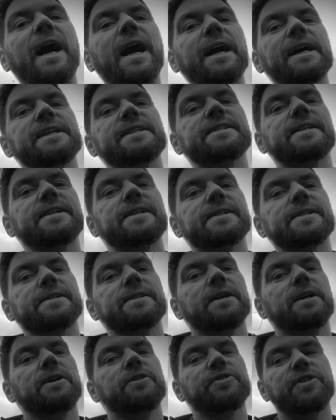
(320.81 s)
ices
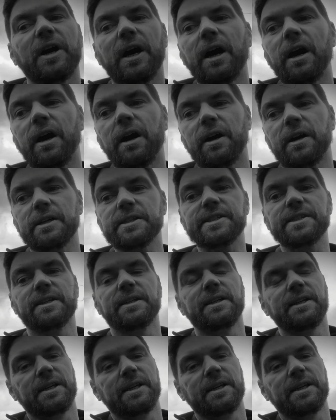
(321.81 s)
the heart